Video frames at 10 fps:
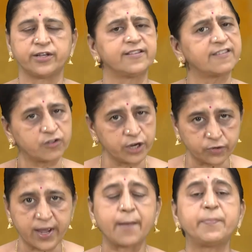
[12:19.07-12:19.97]
This is going
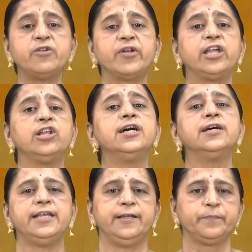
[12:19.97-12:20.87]
to happen
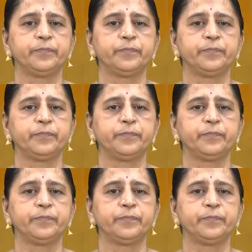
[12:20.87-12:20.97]
regularly.